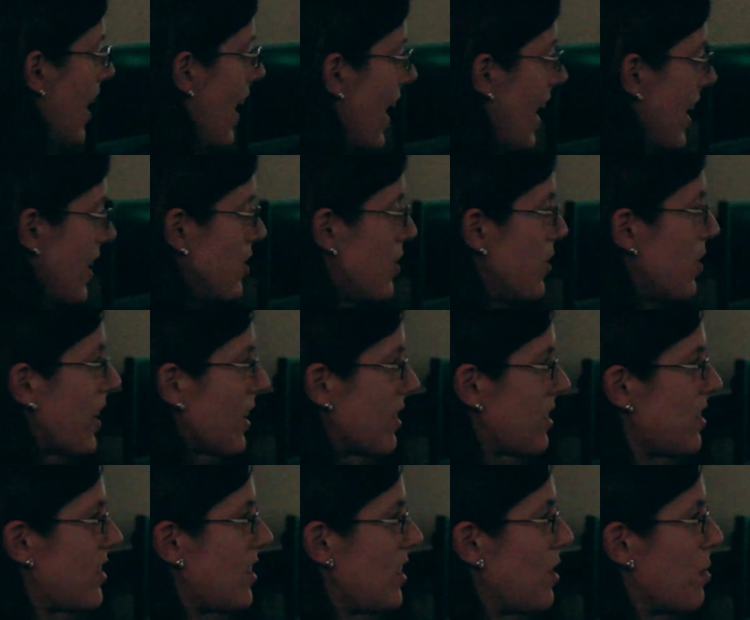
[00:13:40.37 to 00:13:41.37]
and you get
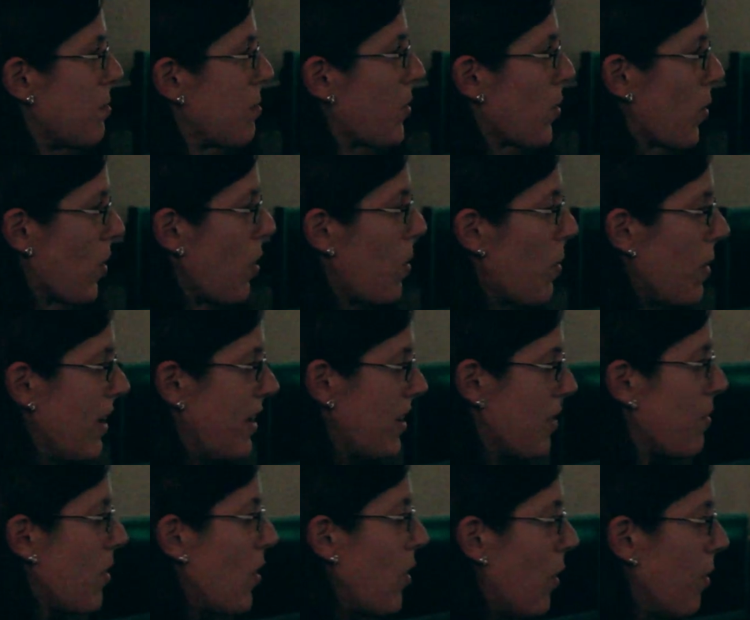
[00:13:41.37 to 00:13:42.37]
to see them grow and
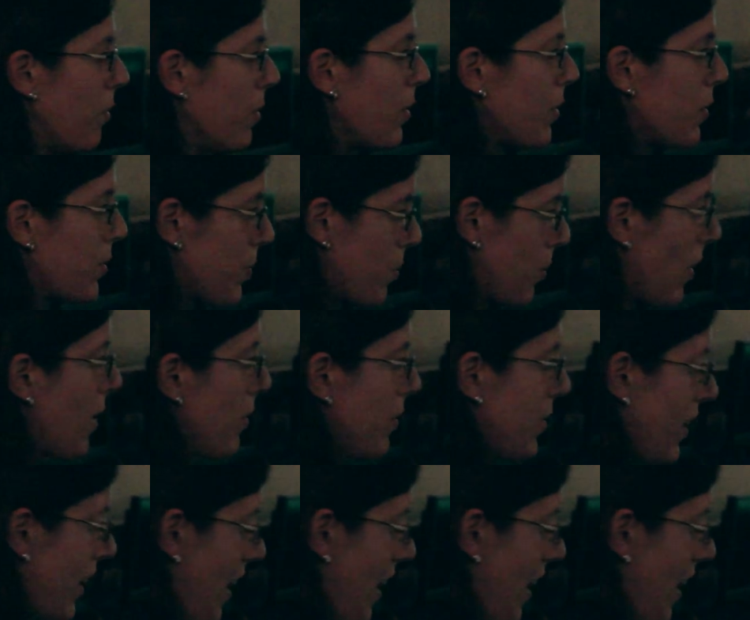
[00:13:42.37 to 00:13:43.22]
evolve throughout the